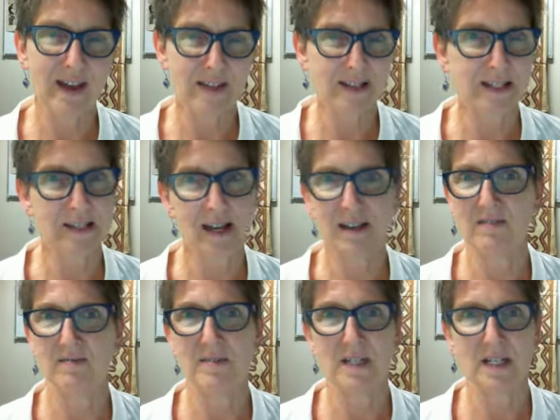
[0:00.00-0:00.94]
and the
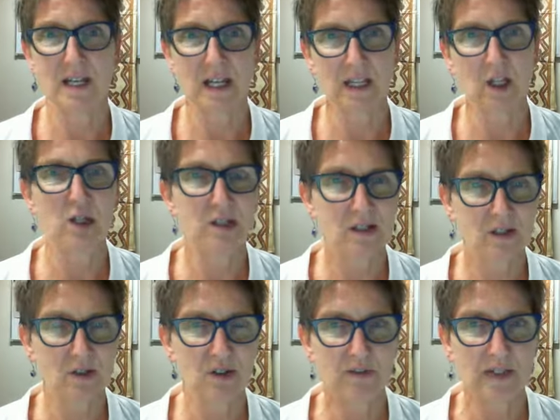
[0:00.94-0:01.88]
safety and the
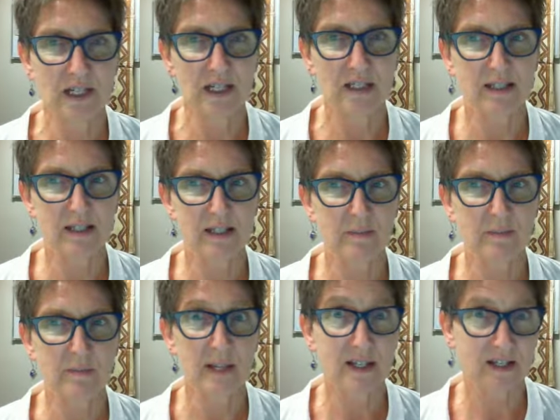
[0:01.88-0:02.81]
concern of kids
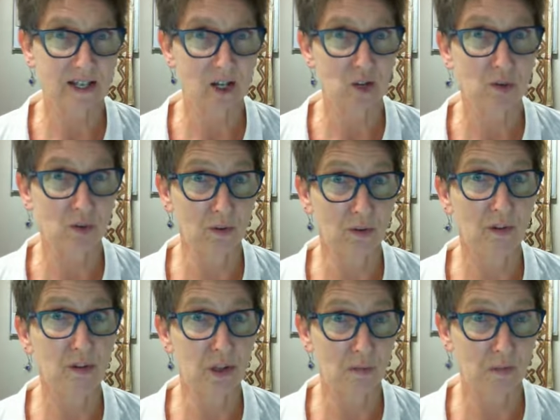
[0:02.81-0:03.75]
central
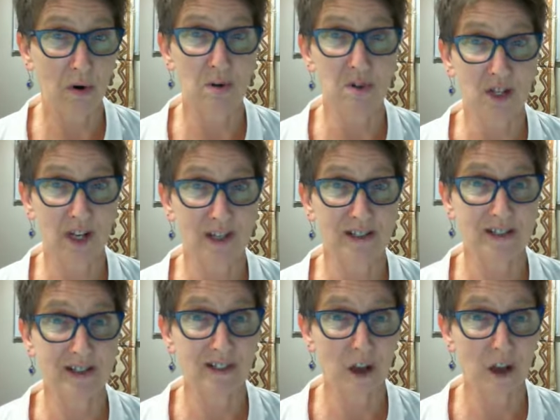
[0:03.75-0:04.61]
to the project.